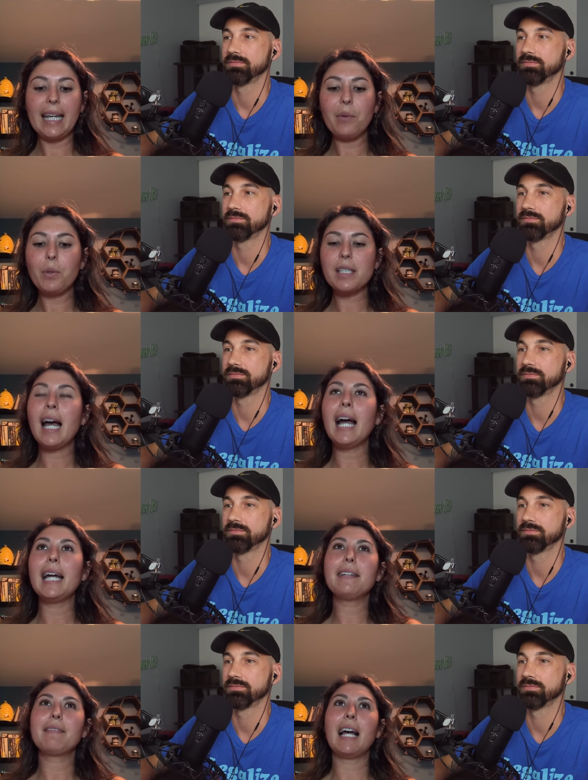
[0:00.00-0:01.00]
Speaker 1: it was
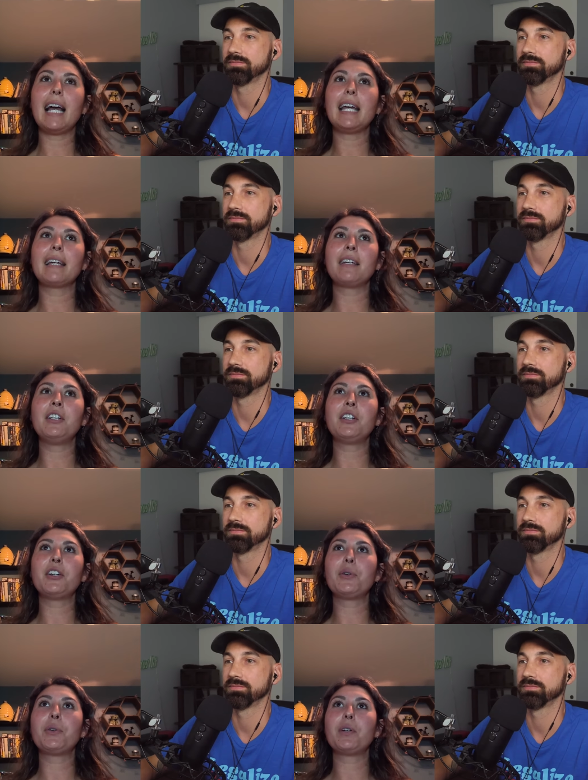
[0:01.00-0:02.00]
kind of like, you
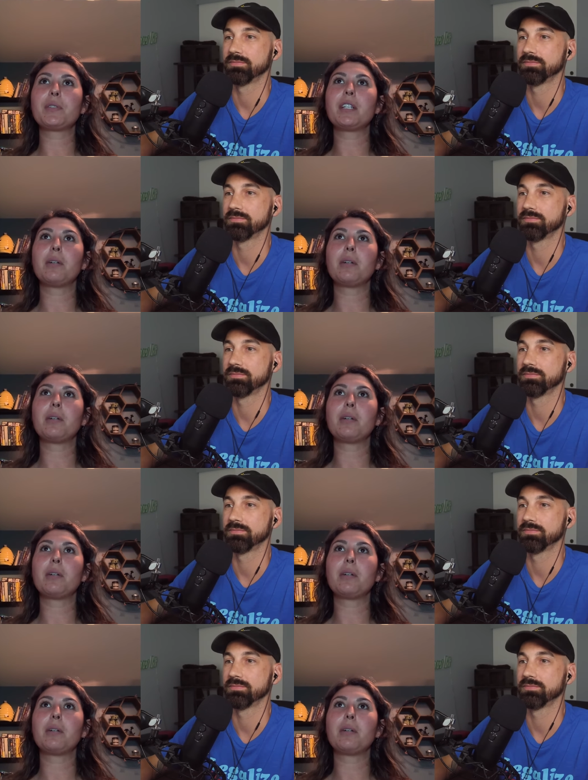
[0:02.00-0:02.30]
know, those